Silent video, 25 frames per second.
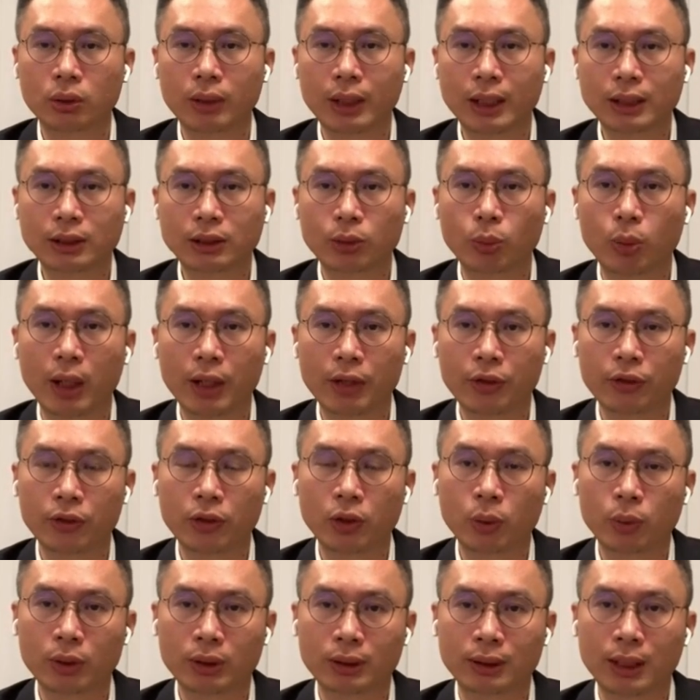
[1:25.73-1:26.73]
So that's
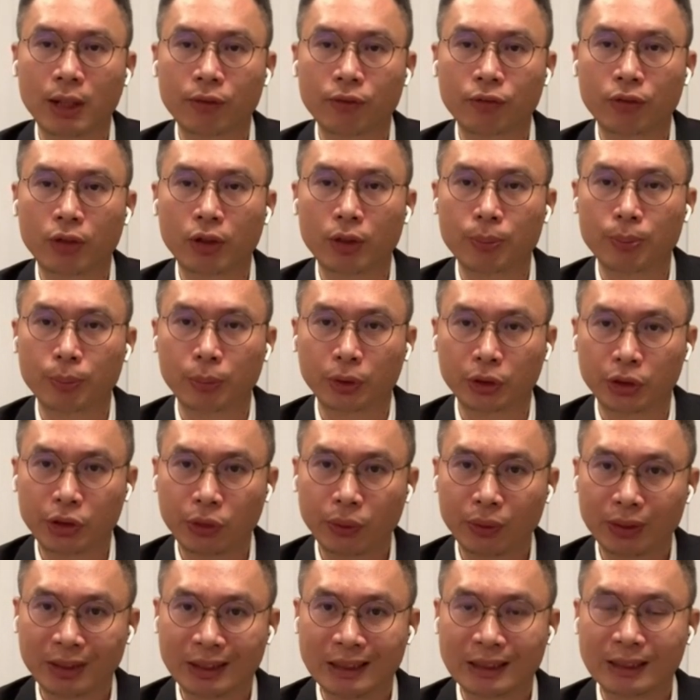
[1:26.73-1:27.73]
why you know we start
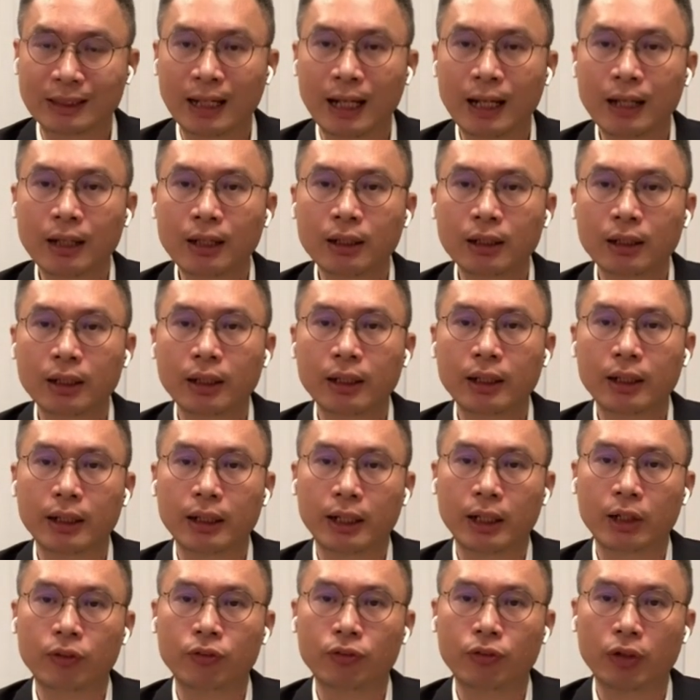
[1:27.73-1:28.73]
from material design
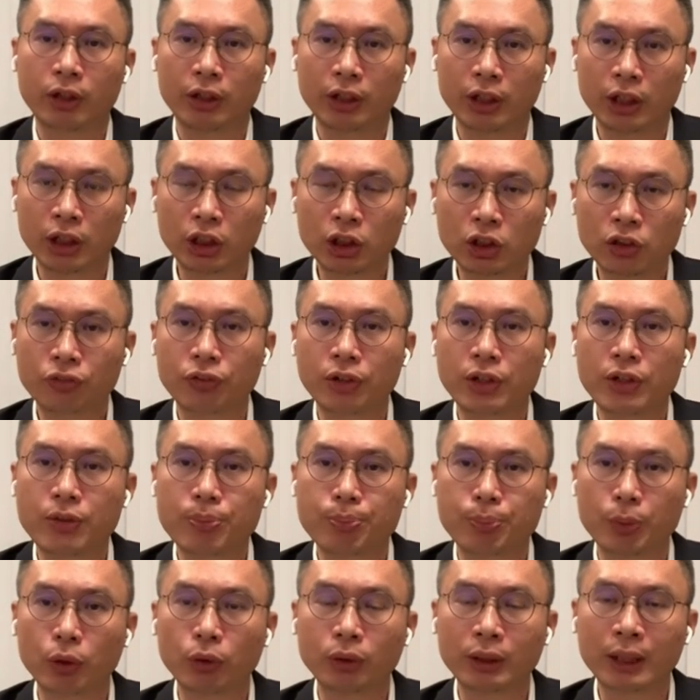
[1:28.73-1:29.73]
and for the
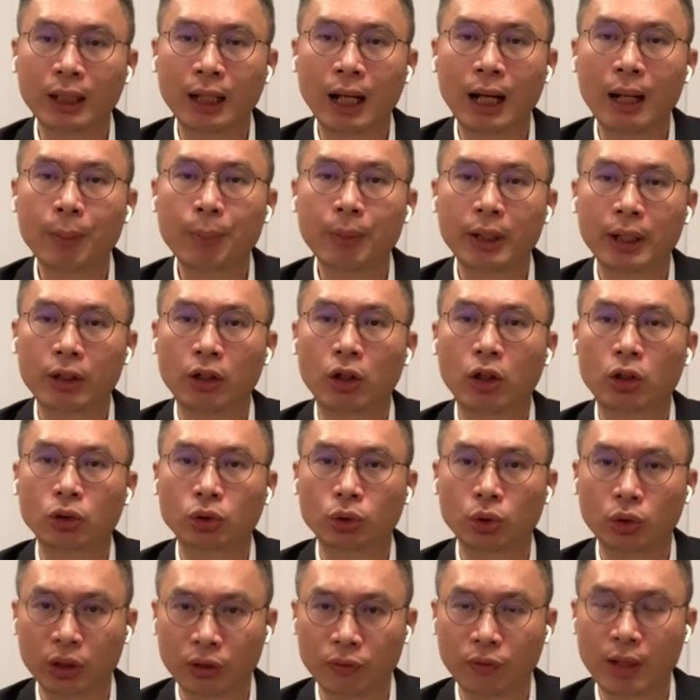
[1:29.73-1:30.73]
interface building up
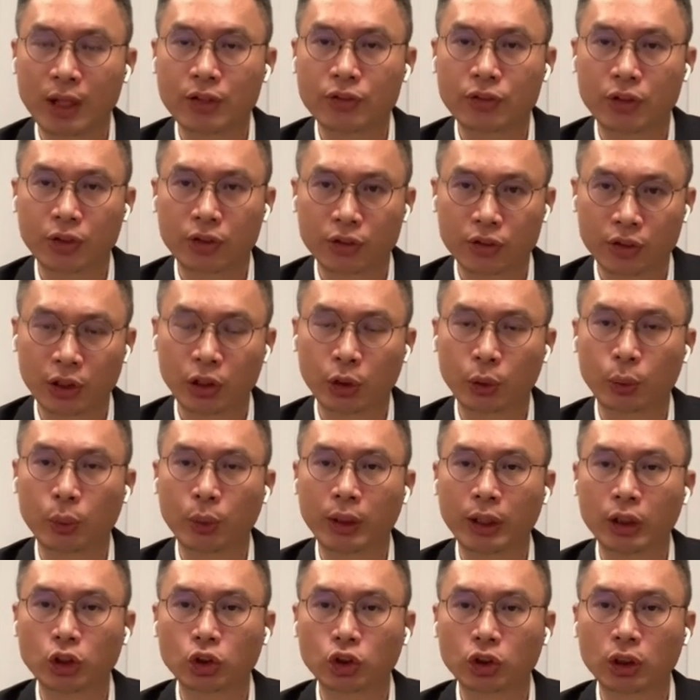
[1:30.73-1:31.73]
and also devices
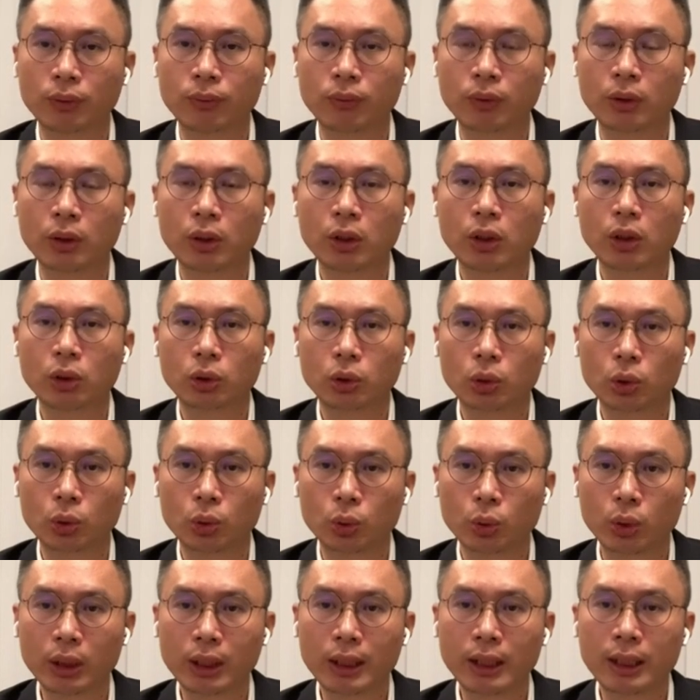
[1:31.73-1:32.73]
integration
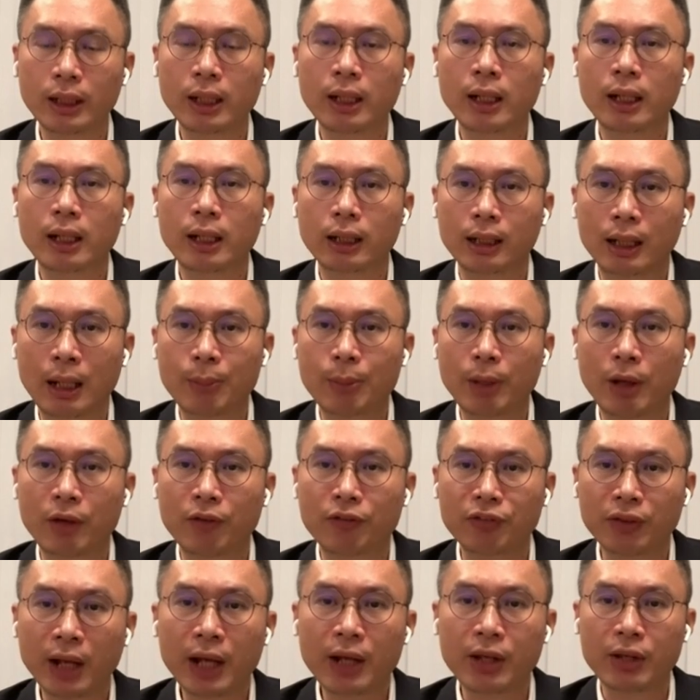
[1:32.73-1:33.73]
to really
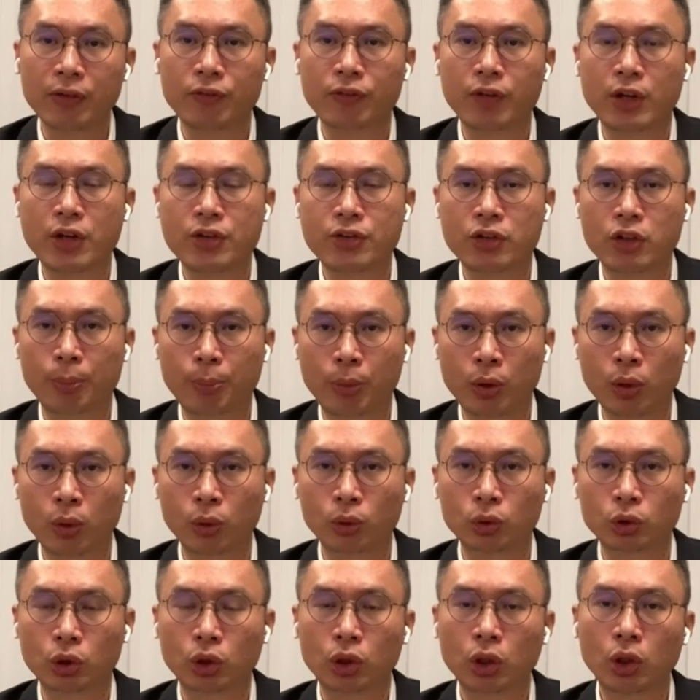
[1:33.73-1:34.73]
come out non-invasive
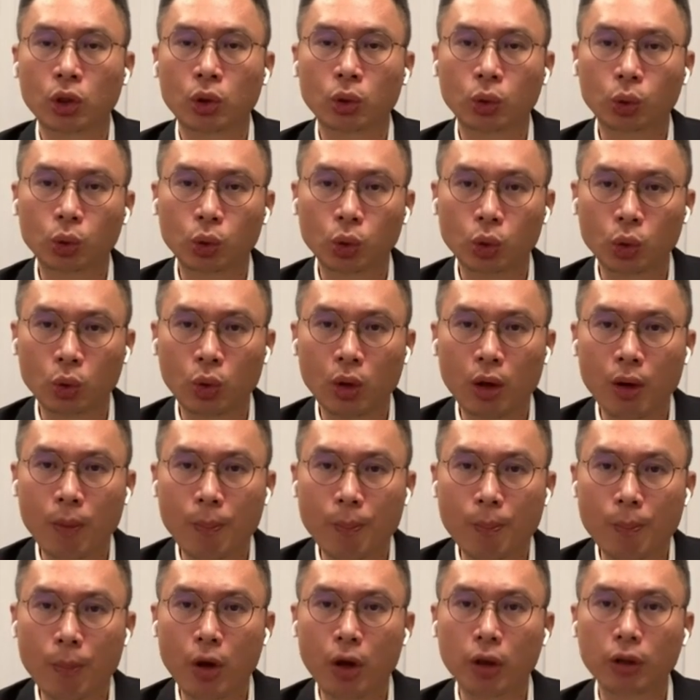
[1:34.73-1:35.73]
approach
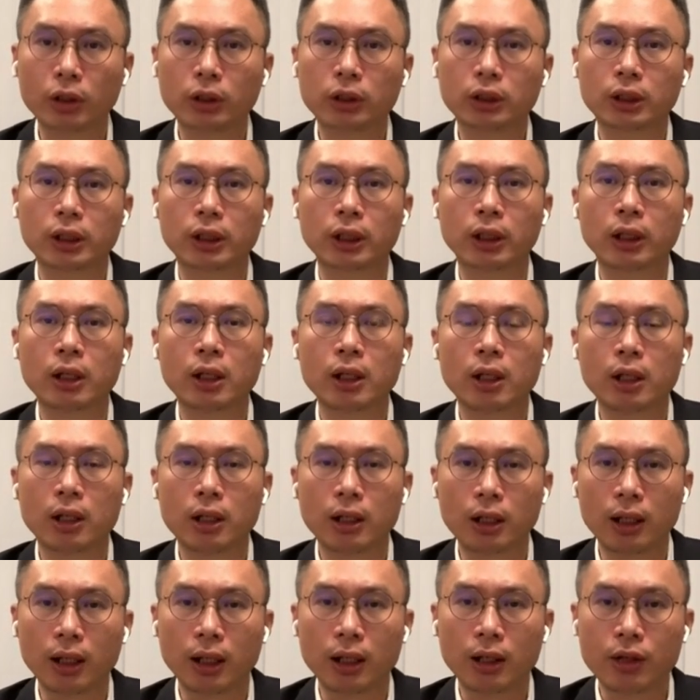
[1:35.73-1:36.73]
to monitor
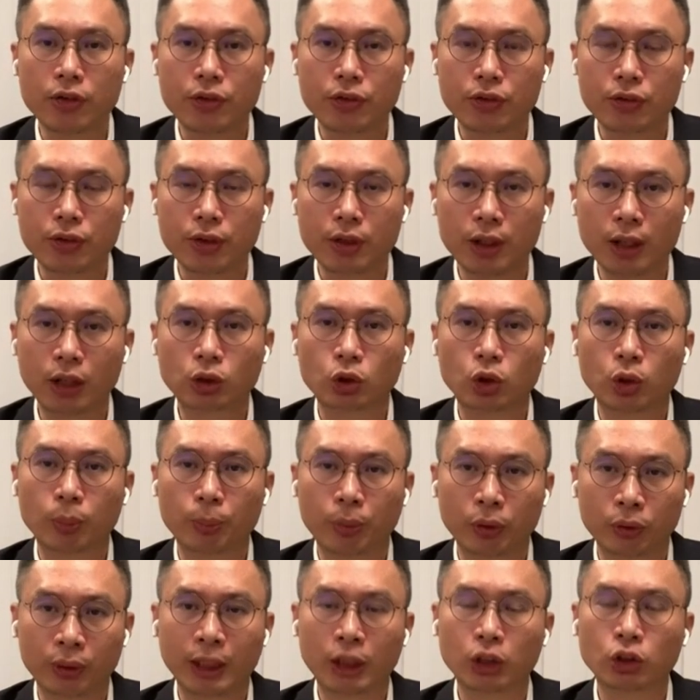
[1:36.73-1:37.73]
the
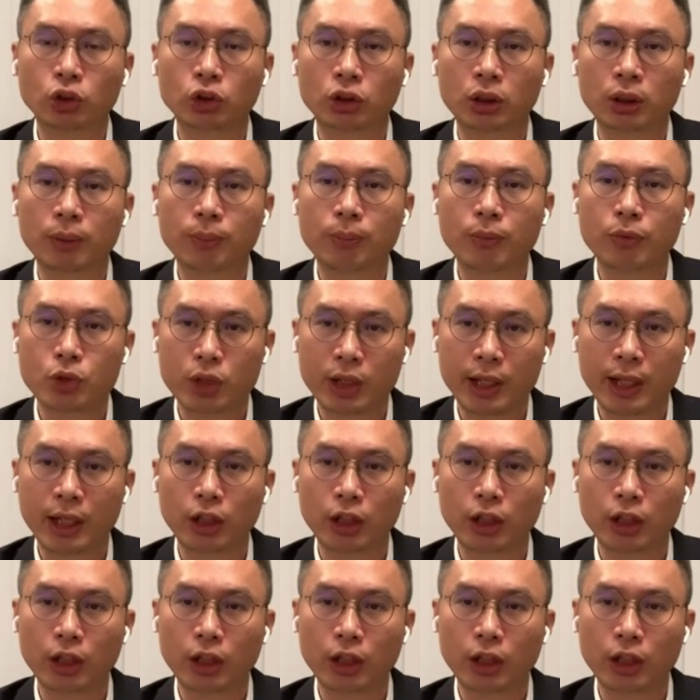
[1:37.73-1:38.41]
electrical potential